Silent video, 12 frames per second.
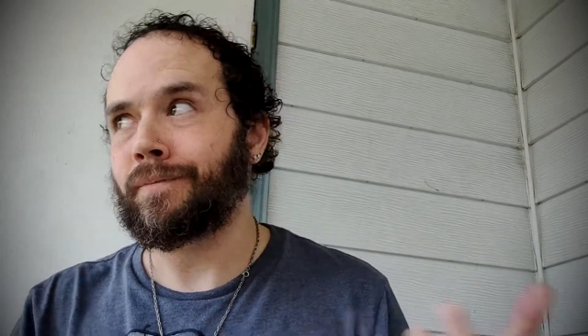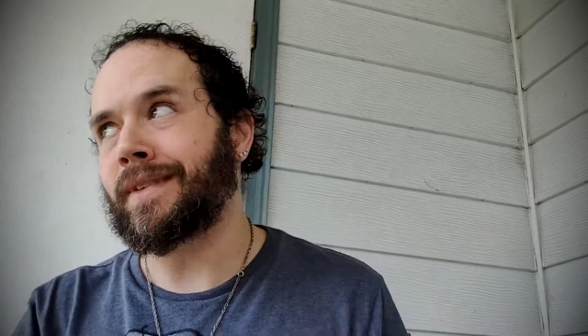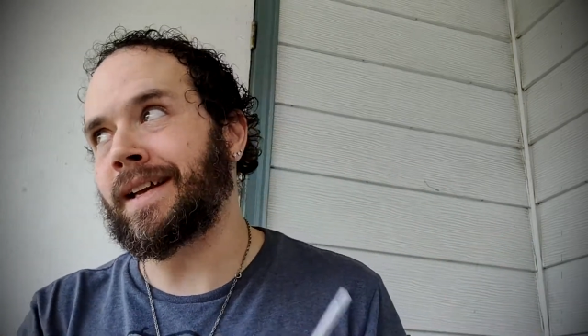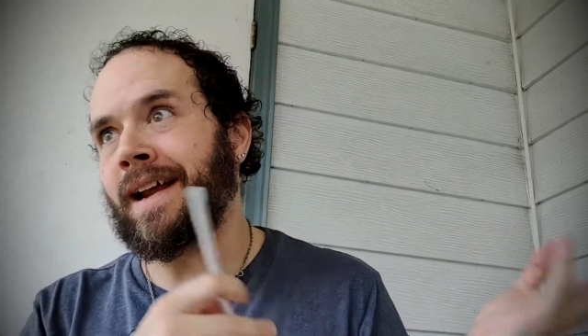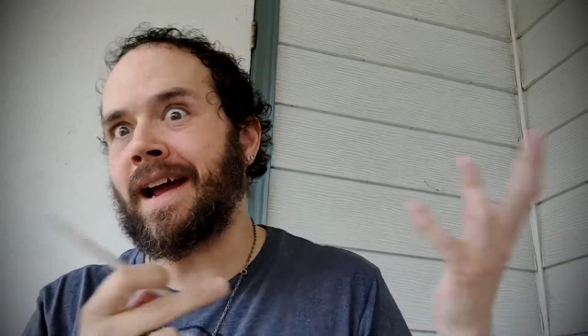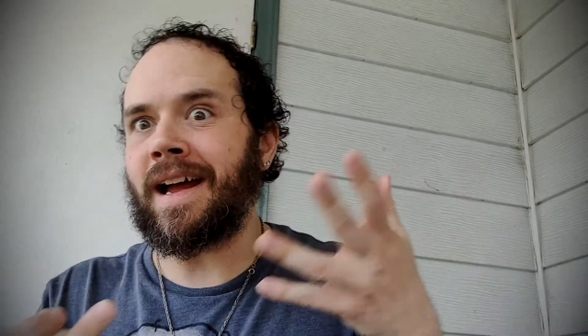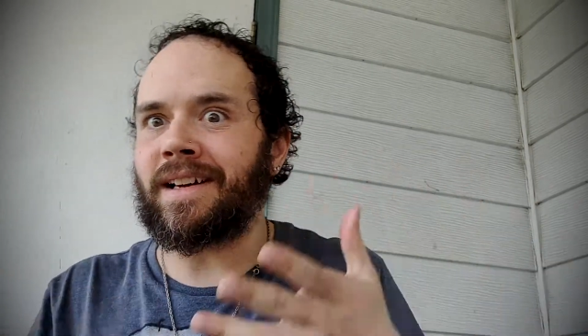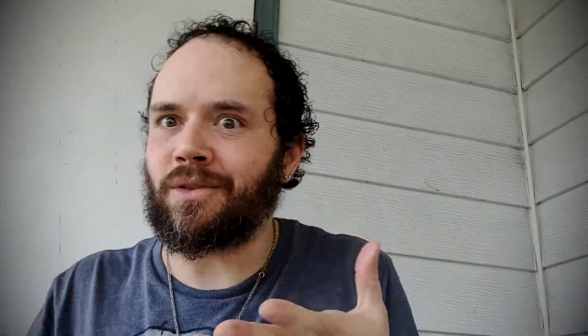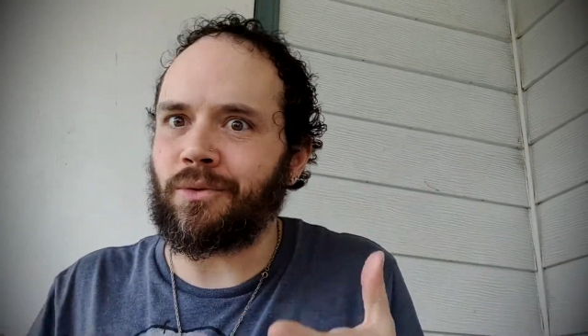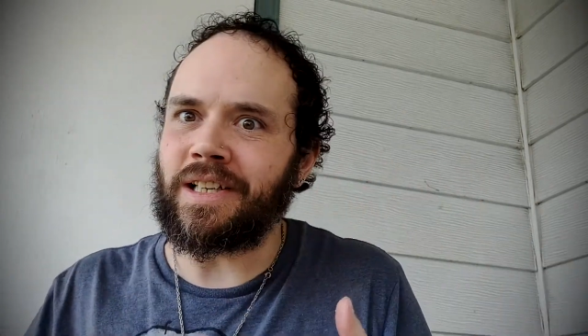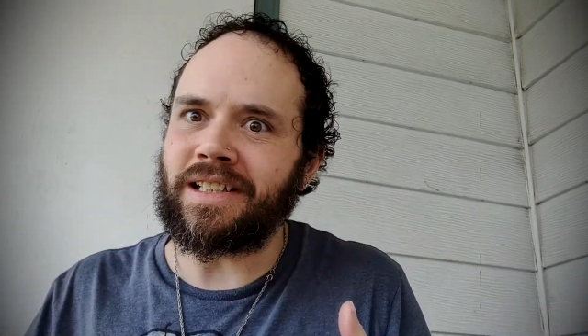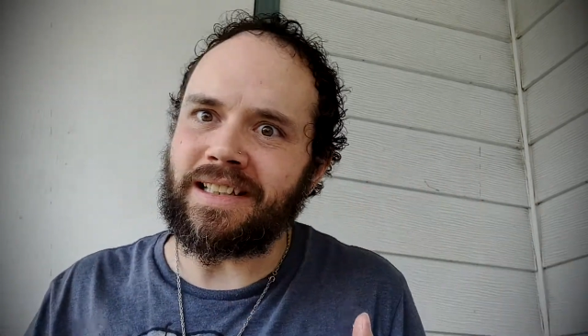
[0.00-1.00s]
Then I had to
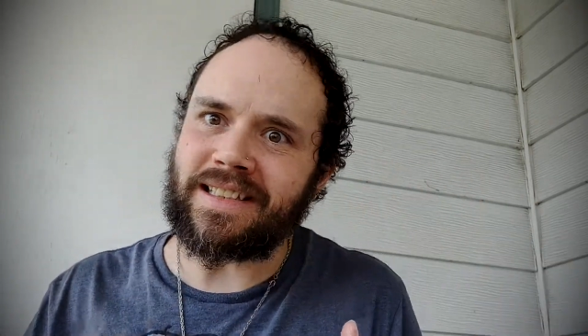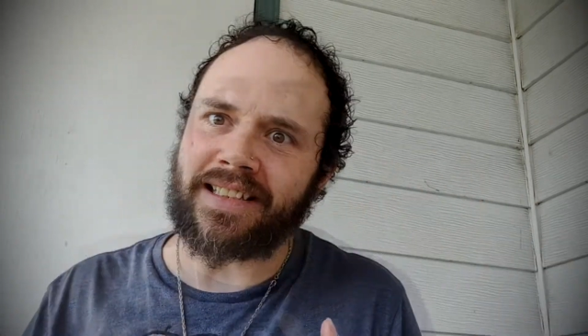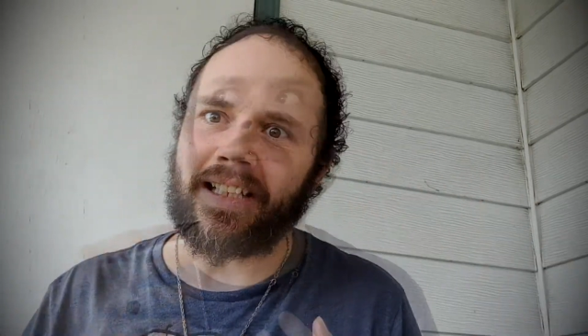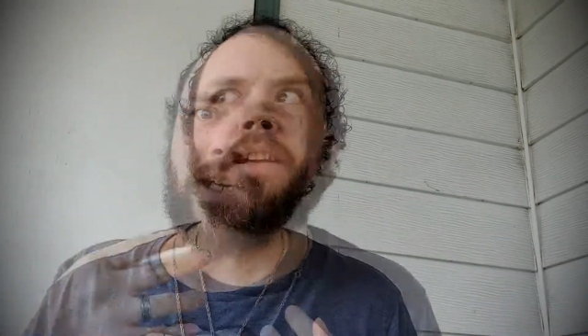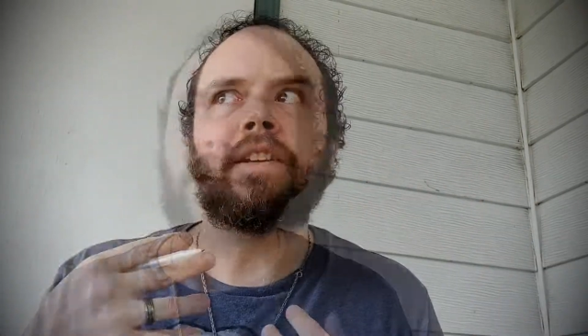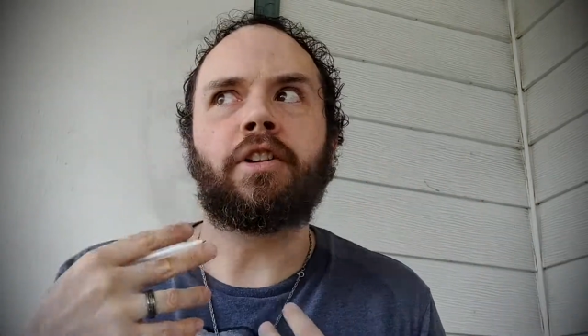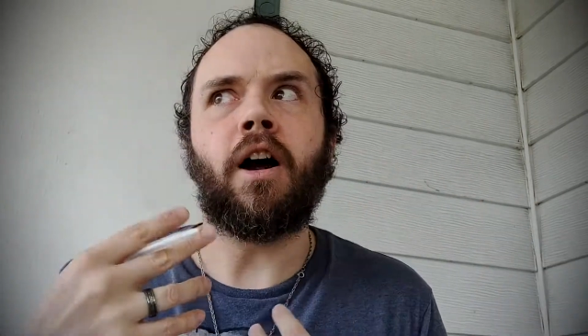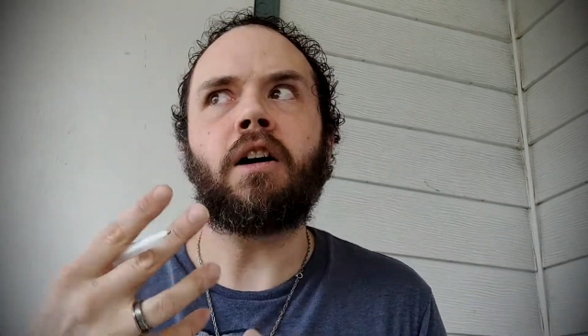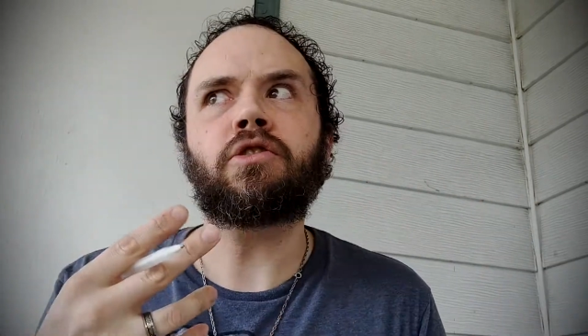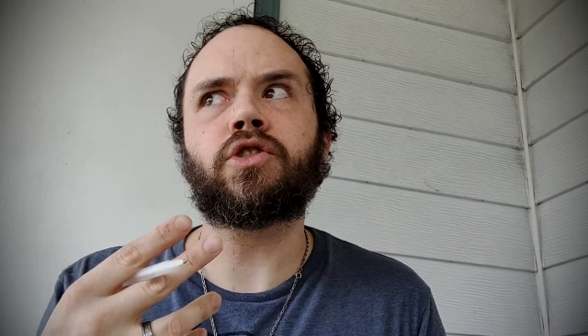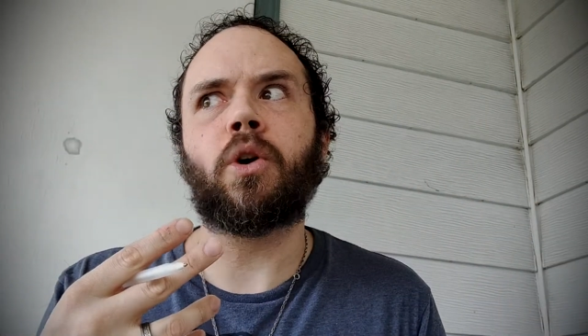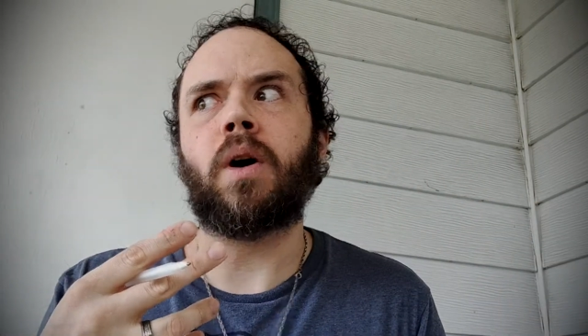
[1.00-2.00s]
relist it. You're
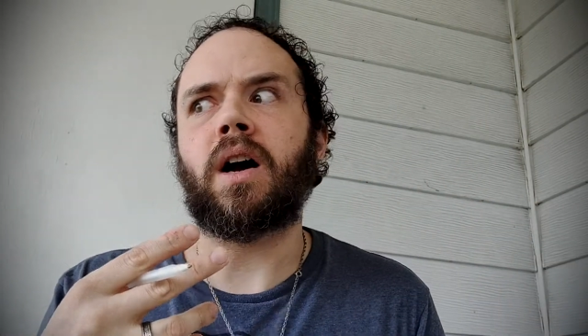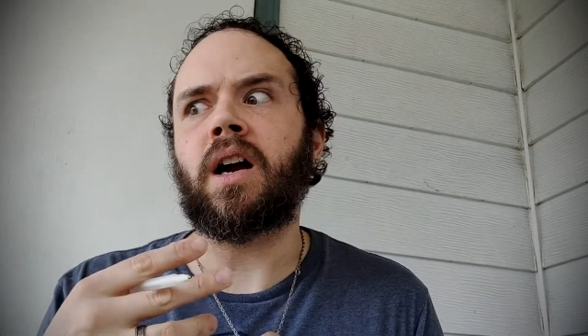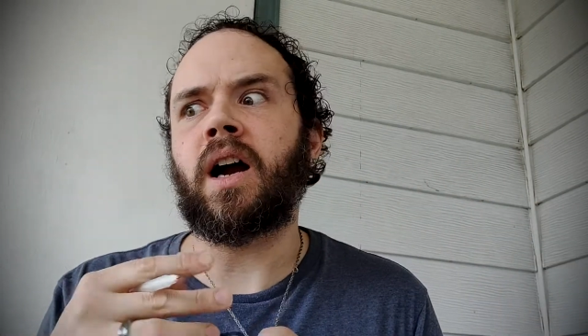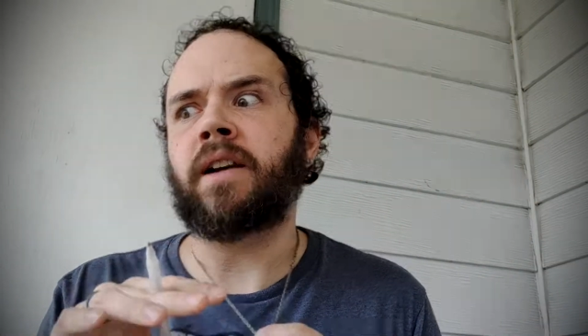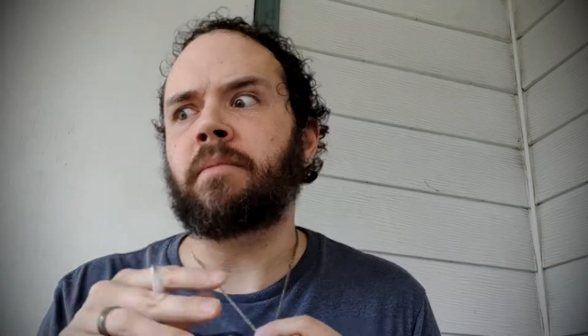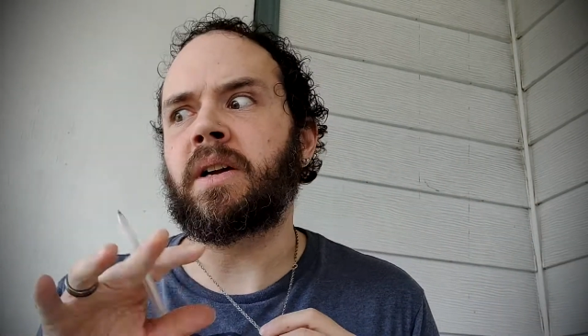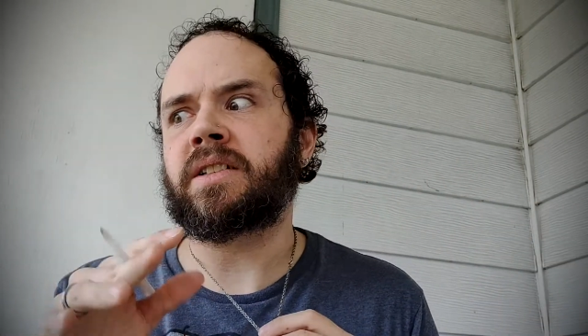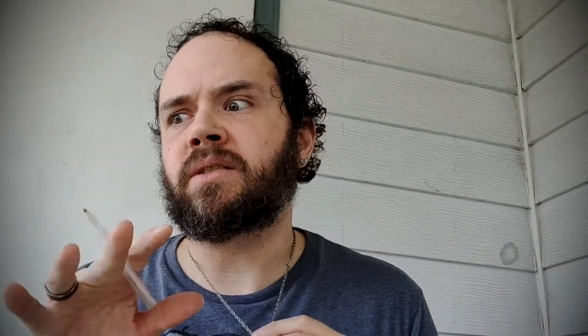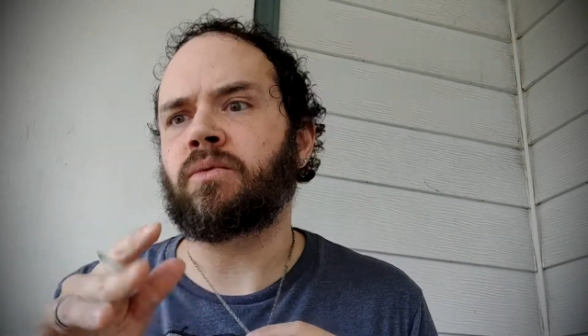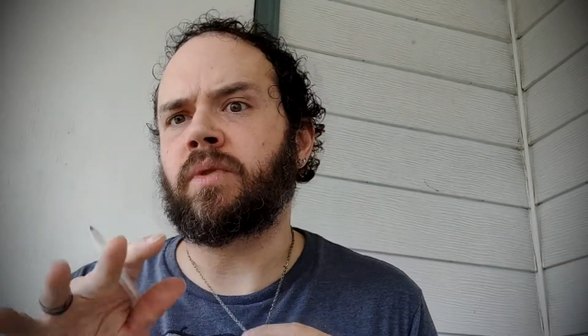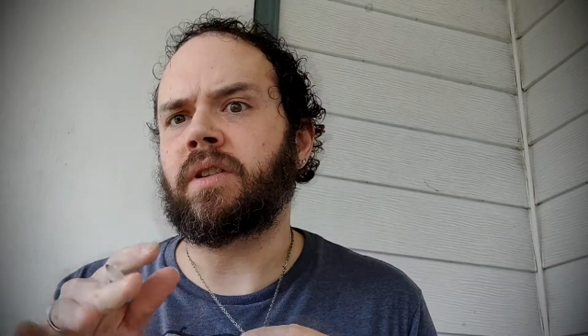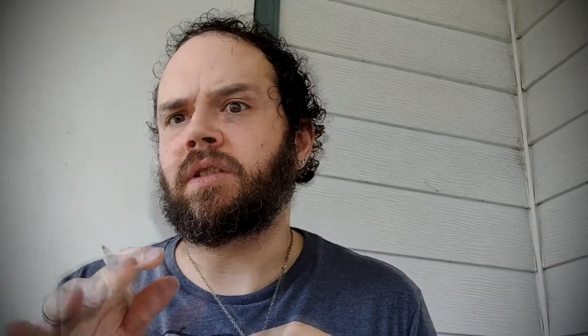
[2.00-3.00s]
also kind of
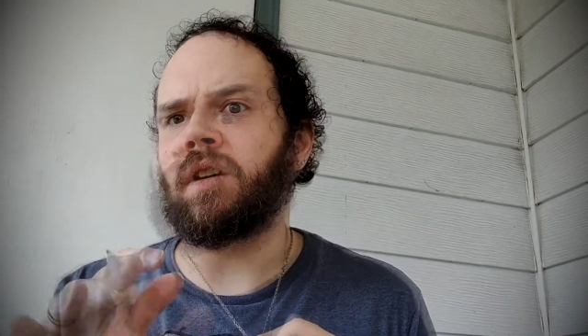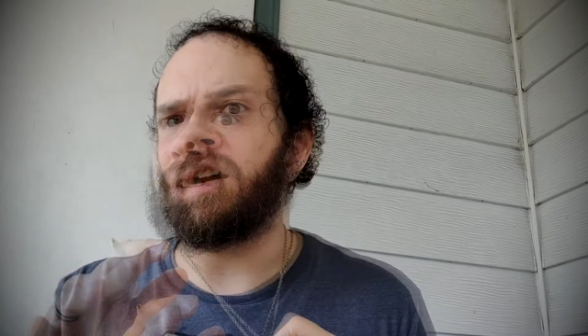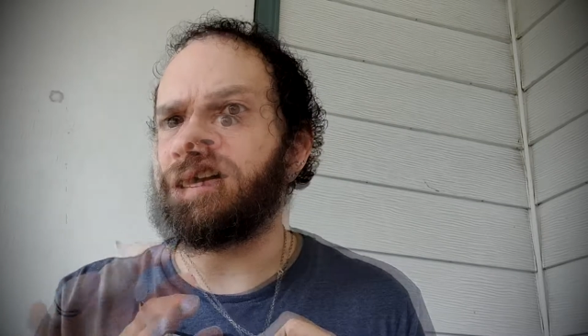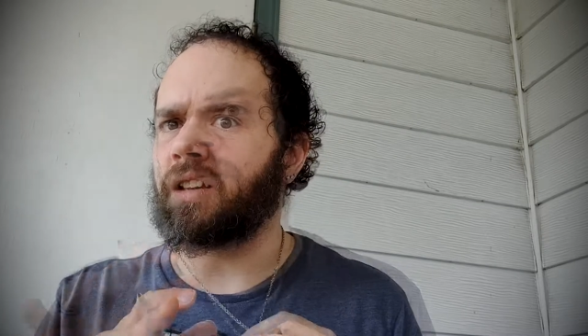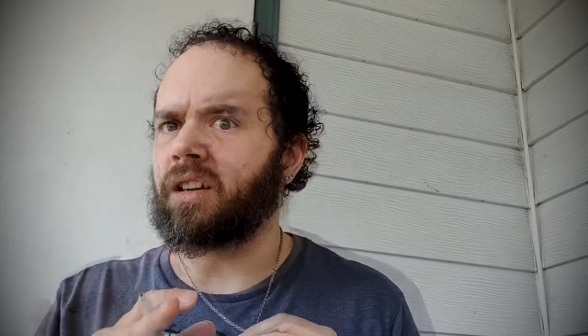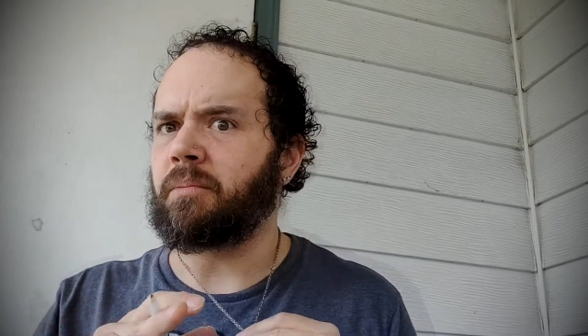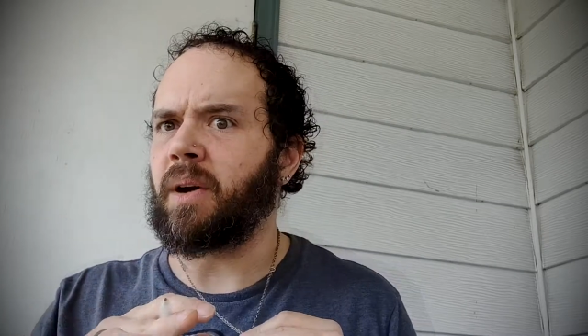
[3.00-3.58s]
messing with the